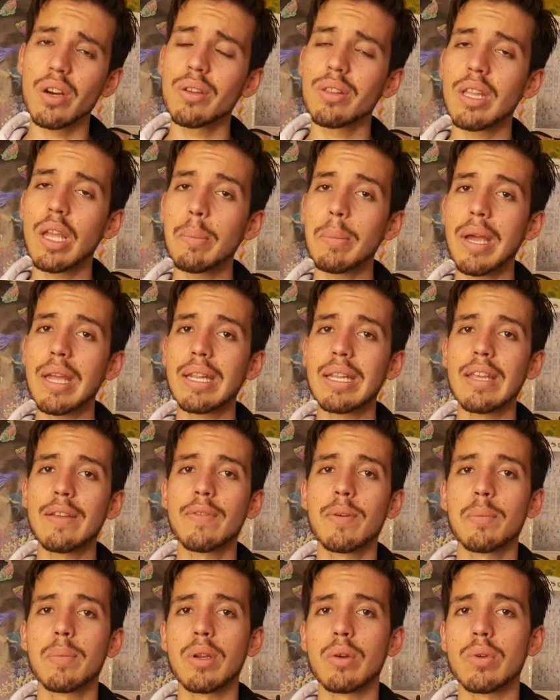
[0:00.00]
they might
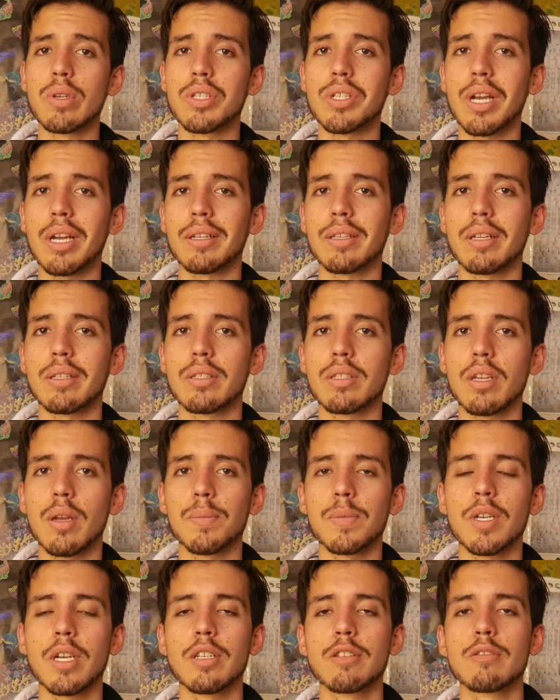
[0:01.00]
even be rejected
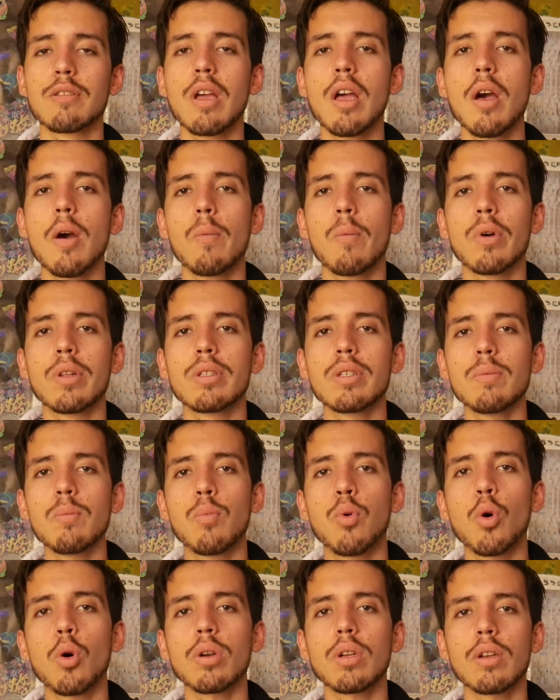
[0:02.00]
sometimes but it's
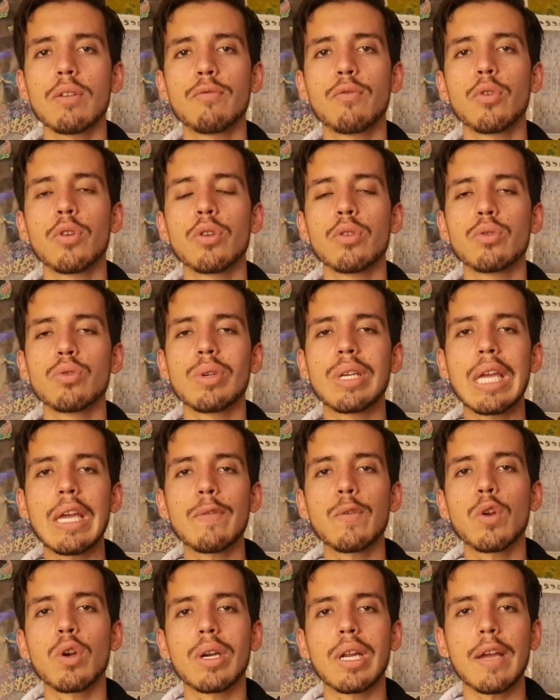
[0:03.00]
important for you to
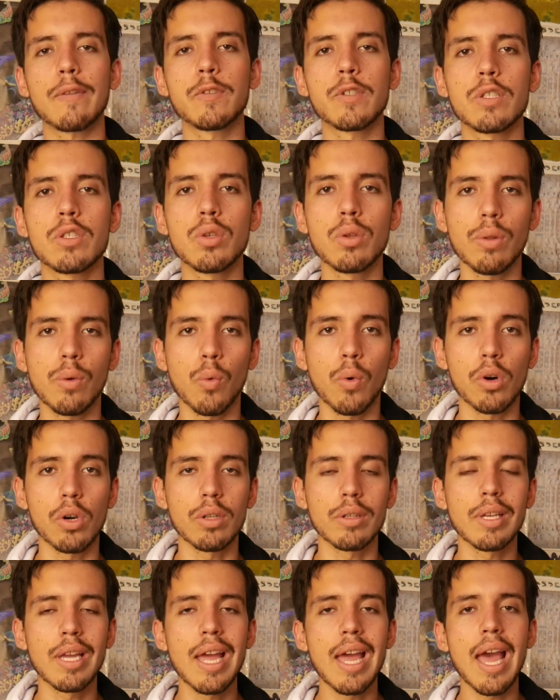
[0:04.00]
give your gifts to the
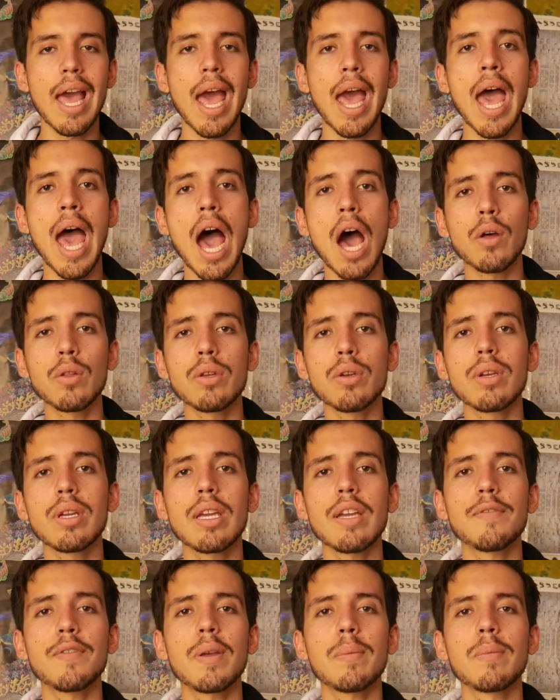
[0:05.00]
world and how do you
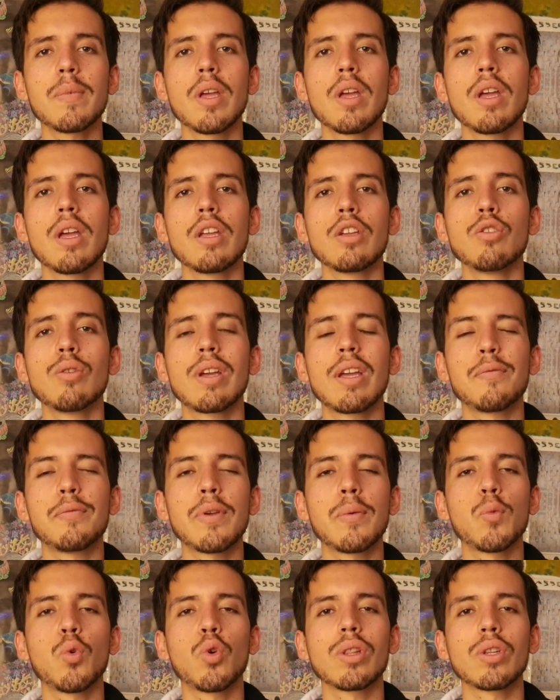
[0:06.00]
give them you give
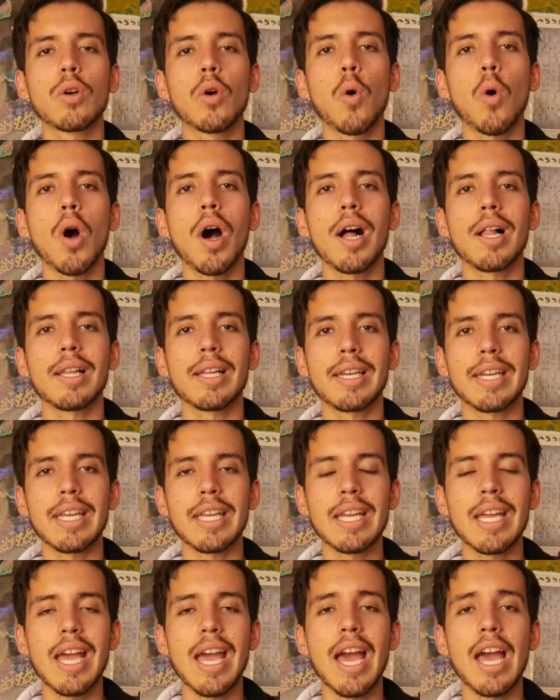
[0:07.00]
them with
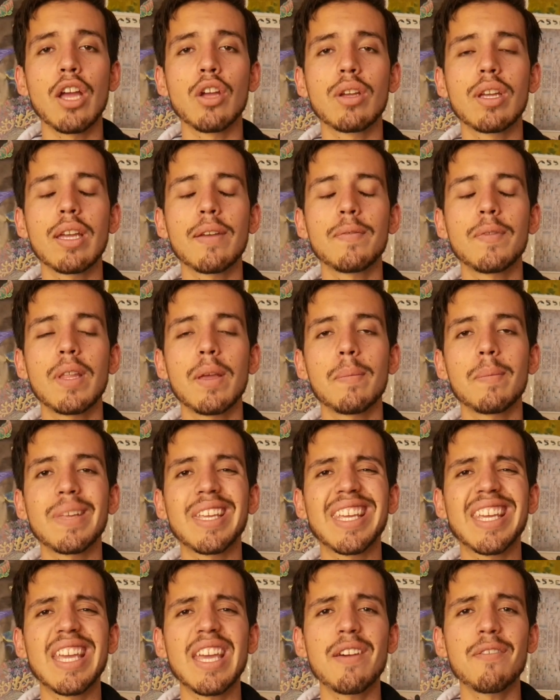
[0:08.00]
quality and you give
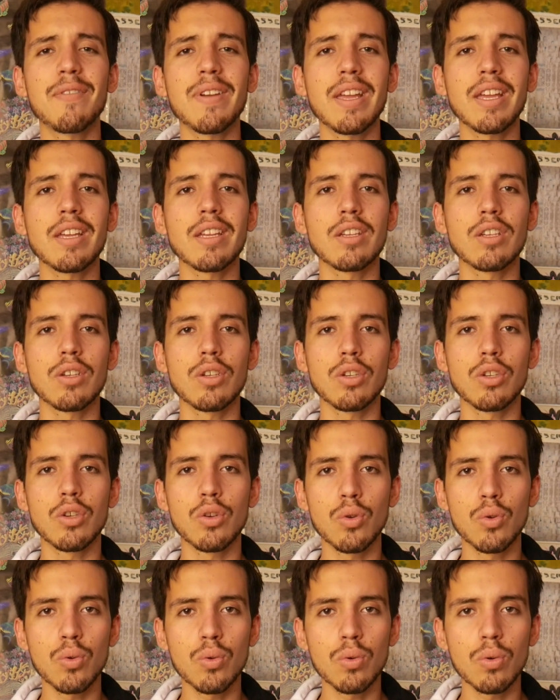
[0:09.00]
them giving
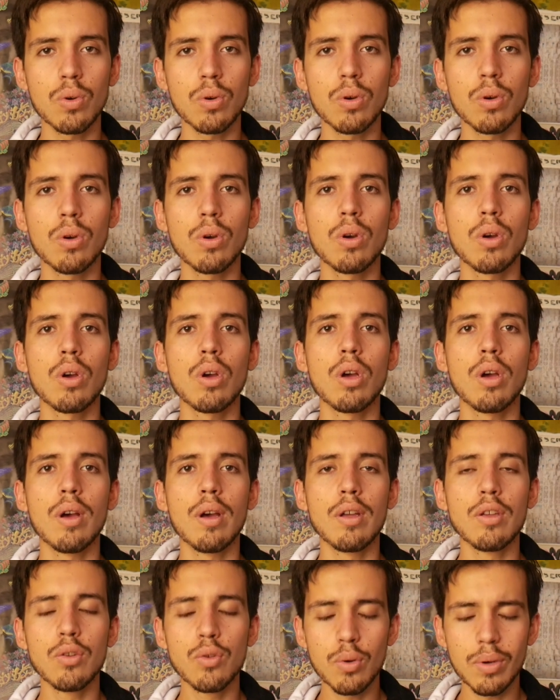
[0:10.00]
you
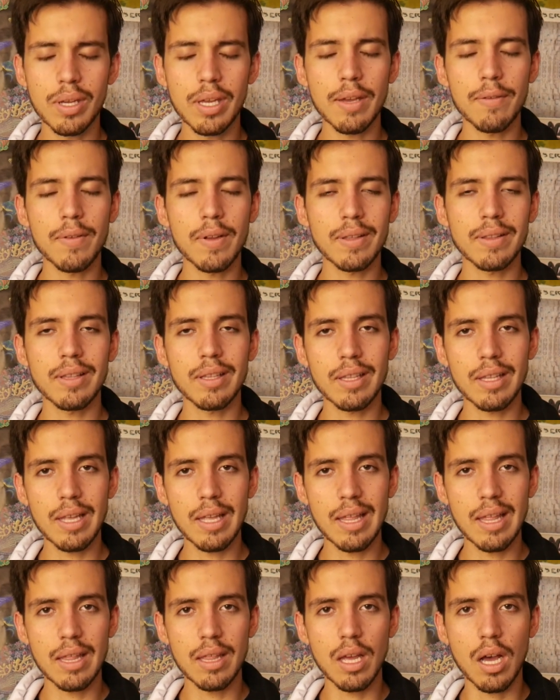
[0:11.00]
you giving
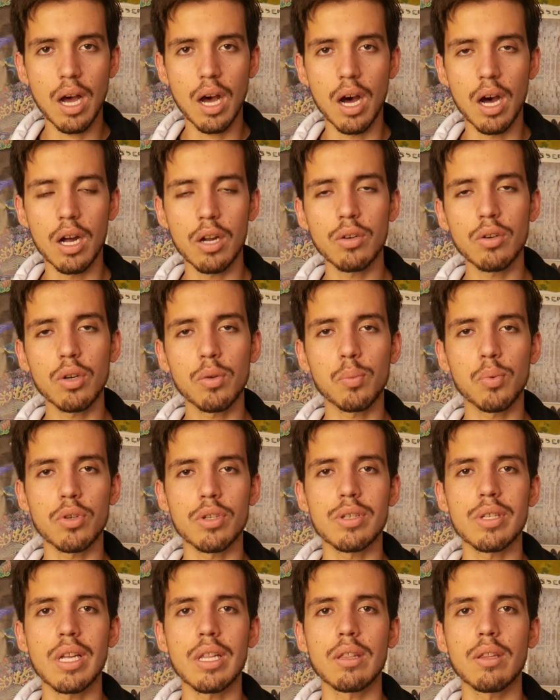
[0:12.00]

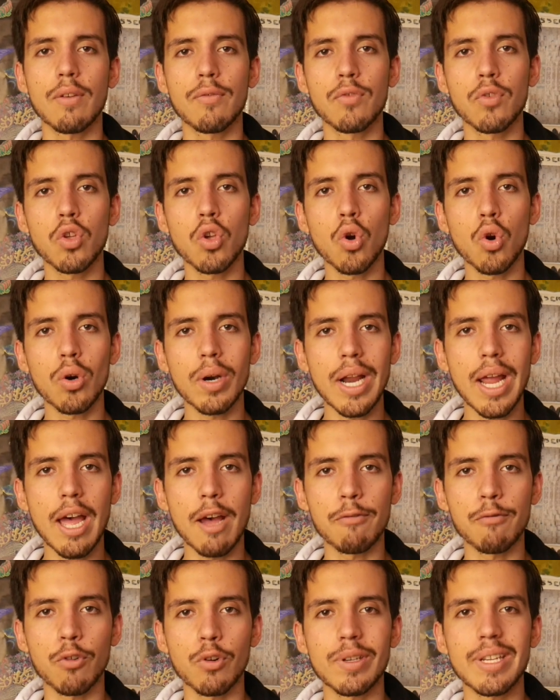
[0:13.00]
100% of your
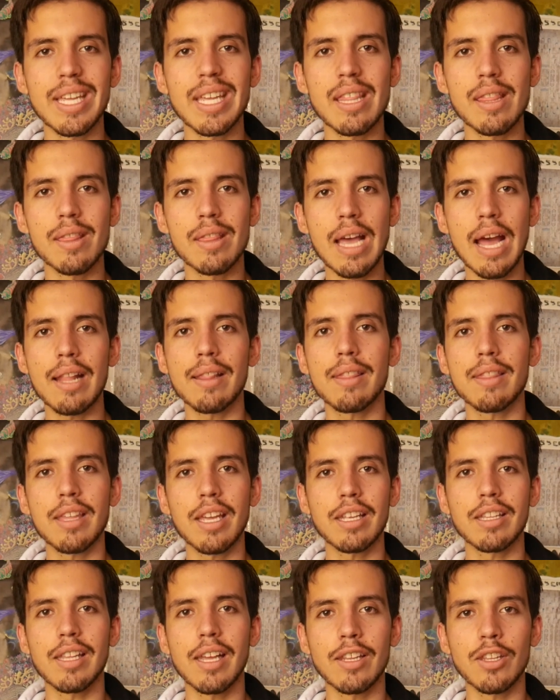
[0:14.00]
effort in that
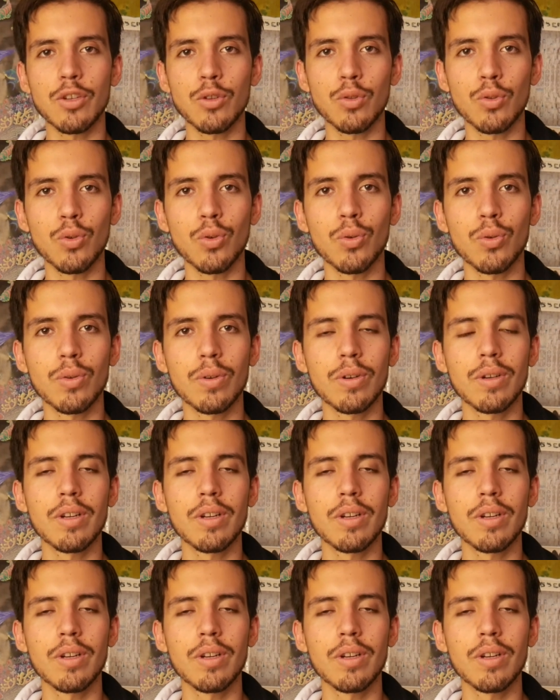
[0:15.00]
thing that you do